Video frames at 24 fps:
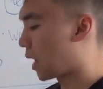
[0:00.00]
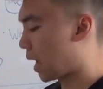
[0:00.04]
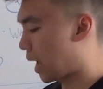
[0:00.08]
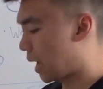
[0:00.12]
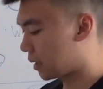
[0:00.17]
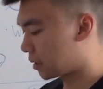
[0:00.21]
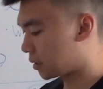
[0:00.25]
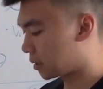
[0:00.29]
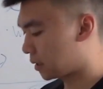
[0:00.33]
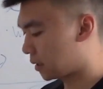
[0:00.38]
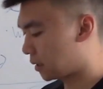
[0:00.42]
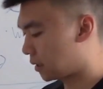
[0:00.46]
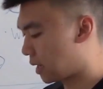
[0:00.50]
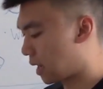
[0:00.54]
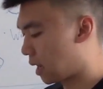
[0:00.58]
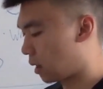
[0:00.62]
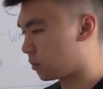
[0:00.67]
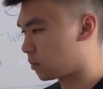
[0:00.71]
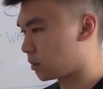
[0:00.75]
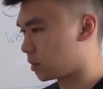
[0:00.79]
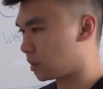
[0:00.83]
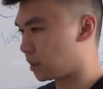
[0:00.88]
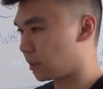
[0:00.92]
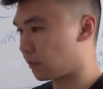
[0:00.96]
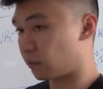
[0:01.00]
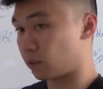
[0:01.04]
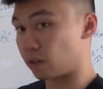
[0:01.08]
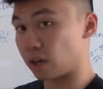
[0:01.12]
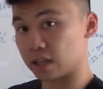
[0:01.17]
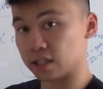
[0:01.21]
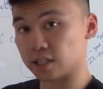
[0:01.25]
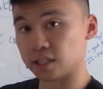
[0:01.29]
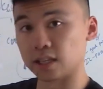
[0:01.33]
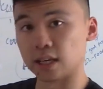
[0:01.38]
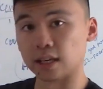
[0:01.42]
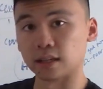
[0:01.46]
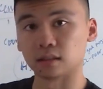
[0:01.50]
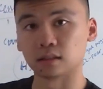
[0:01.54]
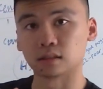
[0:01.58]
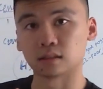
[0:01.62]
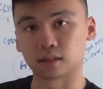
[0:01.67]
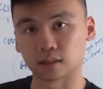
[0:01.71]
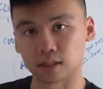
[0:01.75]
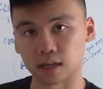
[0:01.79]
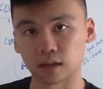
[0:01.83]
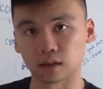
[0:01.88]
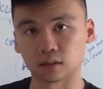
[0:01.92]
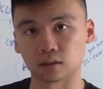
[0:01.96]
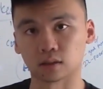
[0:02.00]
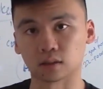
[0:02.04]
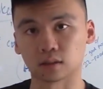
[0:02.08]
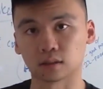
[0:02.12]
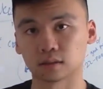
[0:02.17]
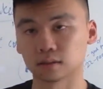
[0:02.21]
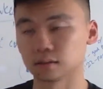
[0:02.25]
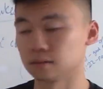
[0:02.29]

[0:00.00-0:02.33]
acid helps differentiate cells.